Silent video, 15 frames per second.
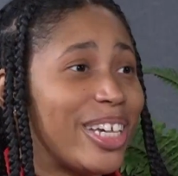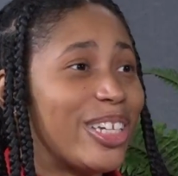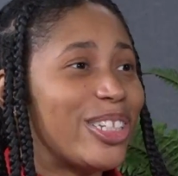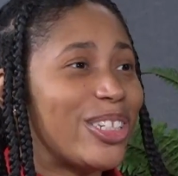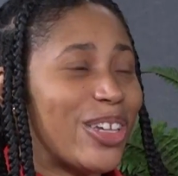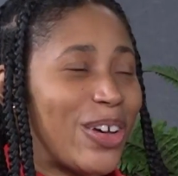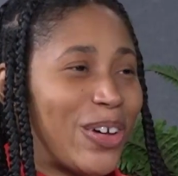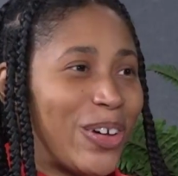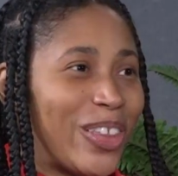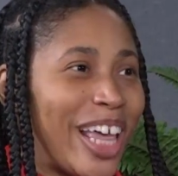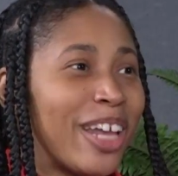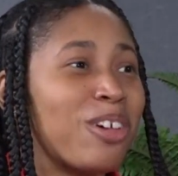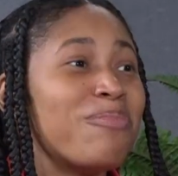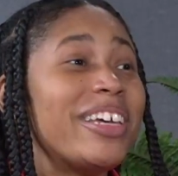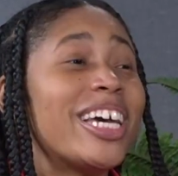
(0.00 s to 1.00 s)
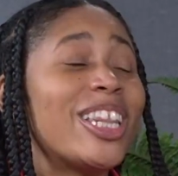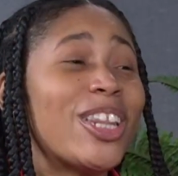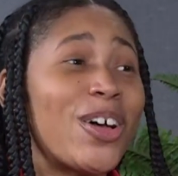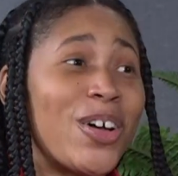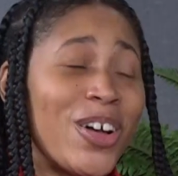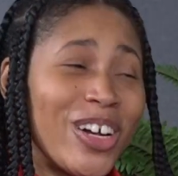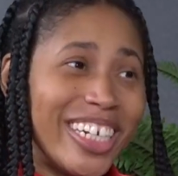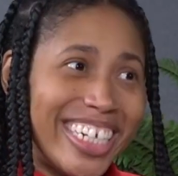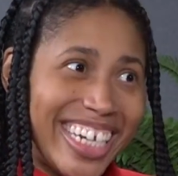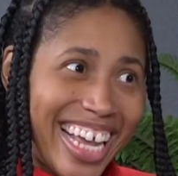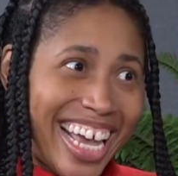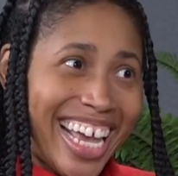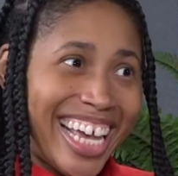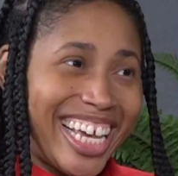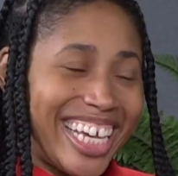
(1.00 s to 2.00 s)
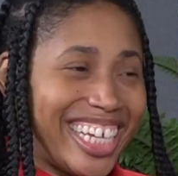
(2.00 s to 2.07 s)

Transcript: So that'll be a long day,